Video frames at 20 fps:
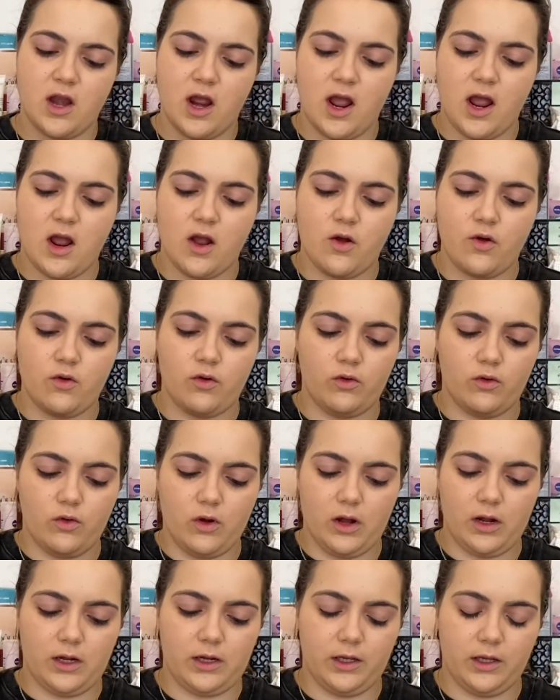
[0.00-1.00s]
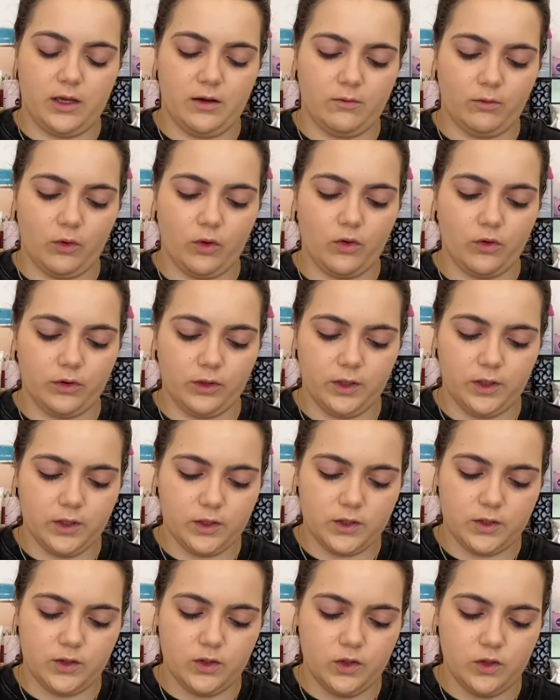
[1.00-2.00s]
now I am going
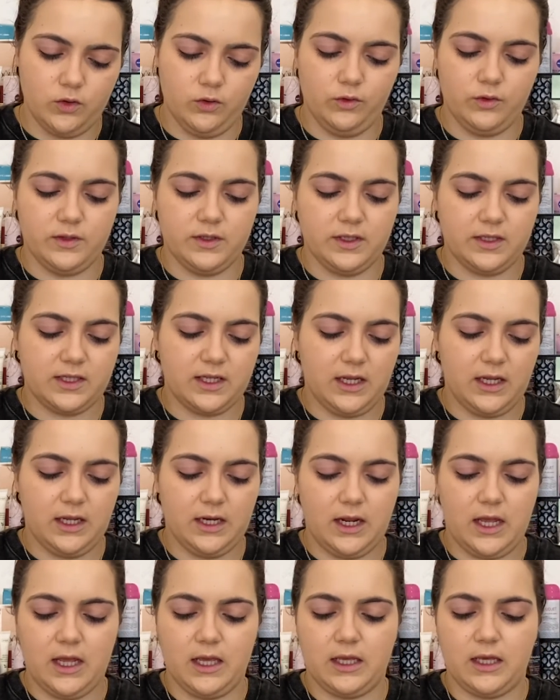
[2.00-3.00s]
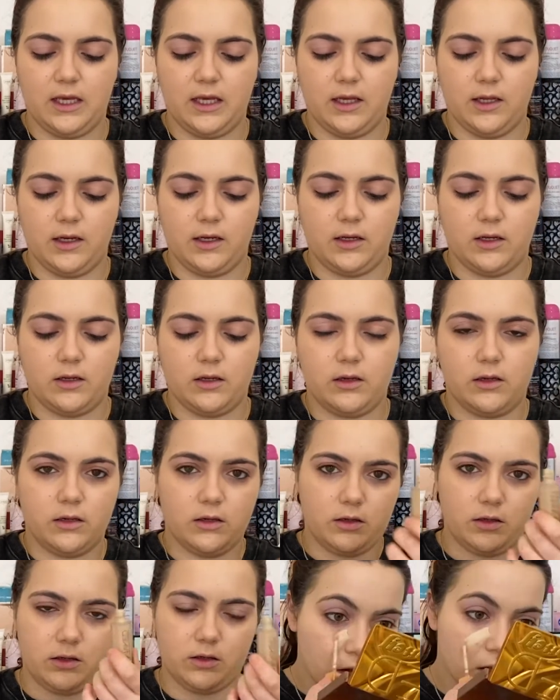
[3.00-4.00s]
to use the Stay Naked
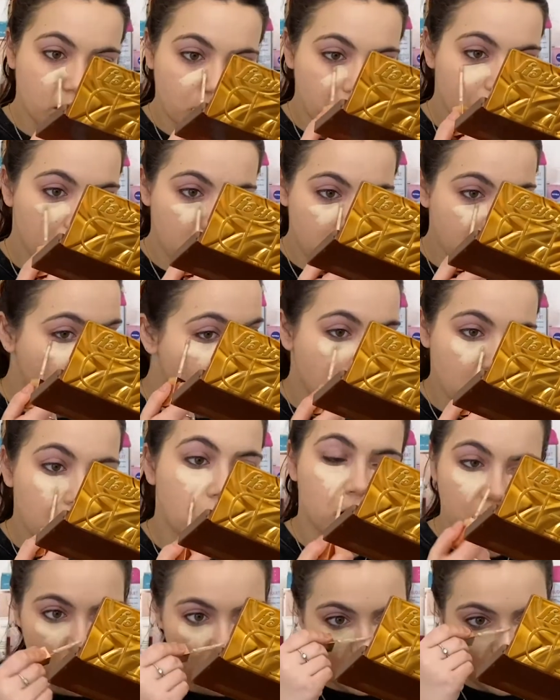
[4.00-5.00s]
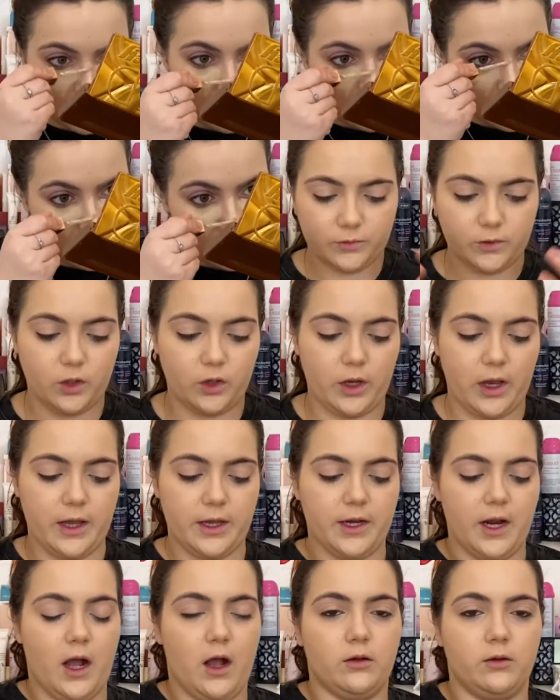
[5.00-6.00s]
concealer. Okay,
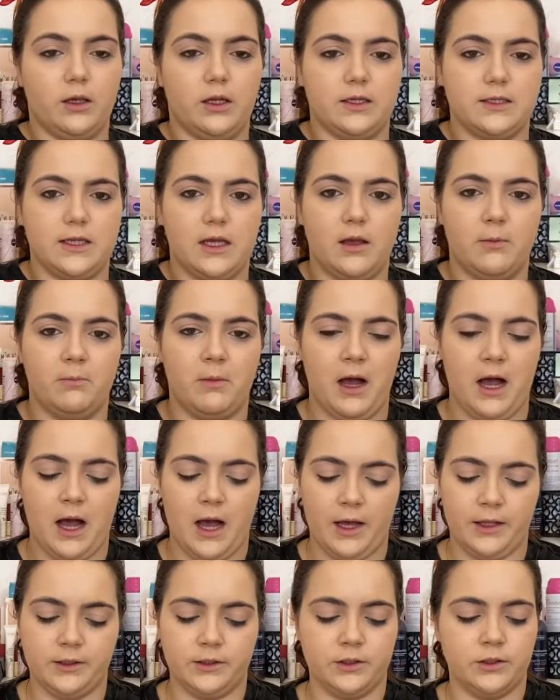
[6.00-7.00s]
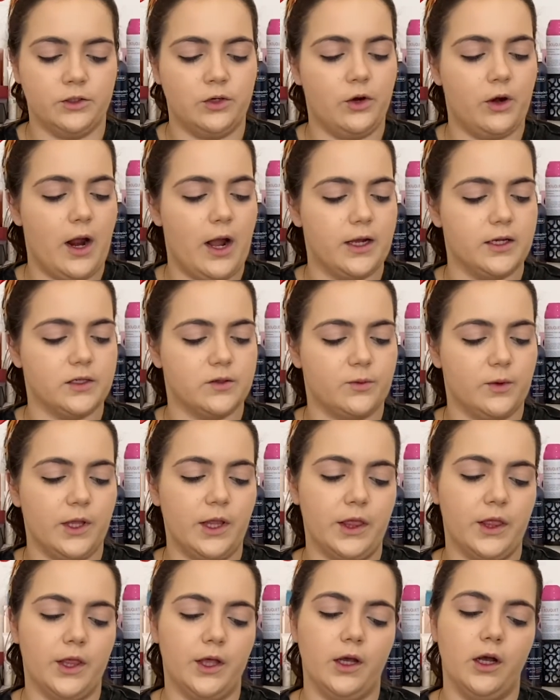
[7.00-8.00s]
now I'm gonna set my under eyes
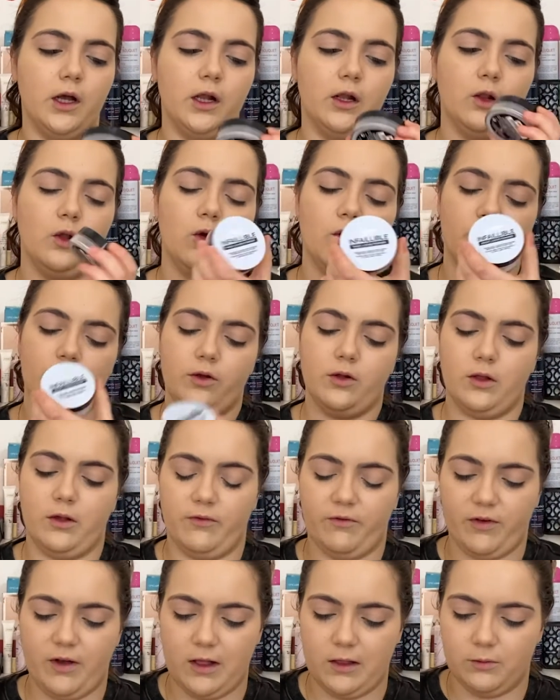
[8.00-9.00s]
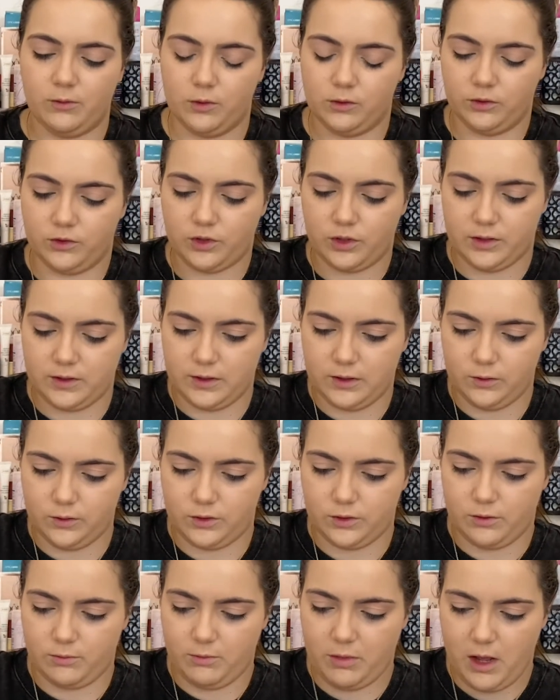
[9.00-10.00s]
with the L'Oreal Infallible
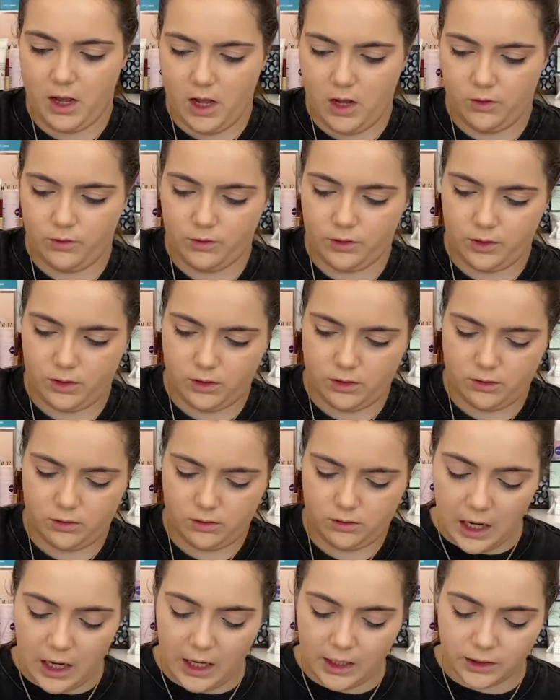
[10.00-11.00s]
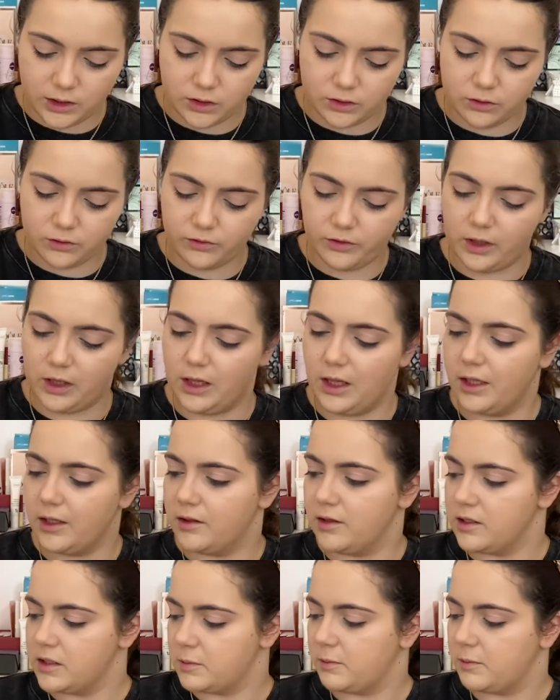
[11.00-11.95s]
Translucent Powder. I actually really like this